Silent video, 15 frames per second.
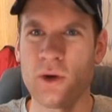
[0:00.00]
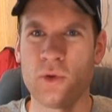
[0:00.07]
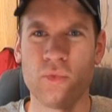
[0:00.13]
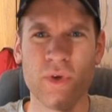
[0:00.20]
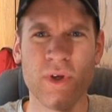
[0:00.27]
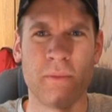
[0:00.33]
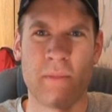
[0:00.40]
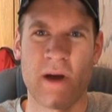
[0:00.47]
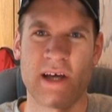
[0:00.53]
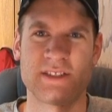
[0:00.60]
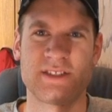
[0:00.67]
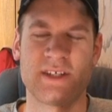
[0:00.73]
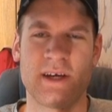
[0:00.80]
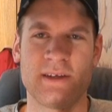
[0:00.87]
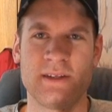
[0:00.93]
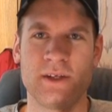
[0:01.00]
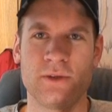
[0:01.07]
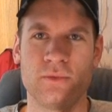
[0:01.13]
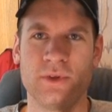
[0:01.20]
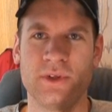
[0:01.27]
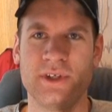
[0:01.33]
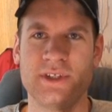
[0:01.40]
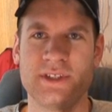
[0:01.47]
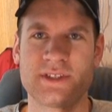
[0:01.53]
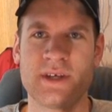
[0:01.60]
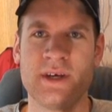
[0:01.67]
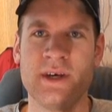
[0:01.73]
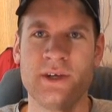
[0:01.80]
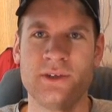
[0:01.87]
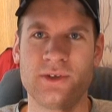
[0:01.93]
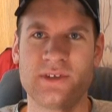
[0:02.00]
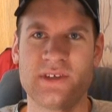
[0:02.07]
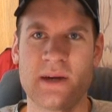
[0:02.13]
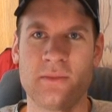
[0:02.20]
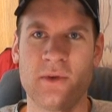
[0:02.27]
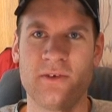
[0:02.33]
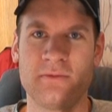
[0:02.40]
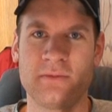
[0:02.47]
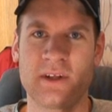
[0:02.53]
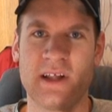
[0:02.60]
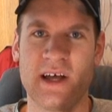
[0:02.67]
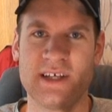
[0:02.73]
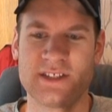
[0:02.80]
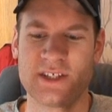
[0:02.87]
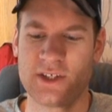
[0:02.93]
a real mess, and I think it really just took time away from the class,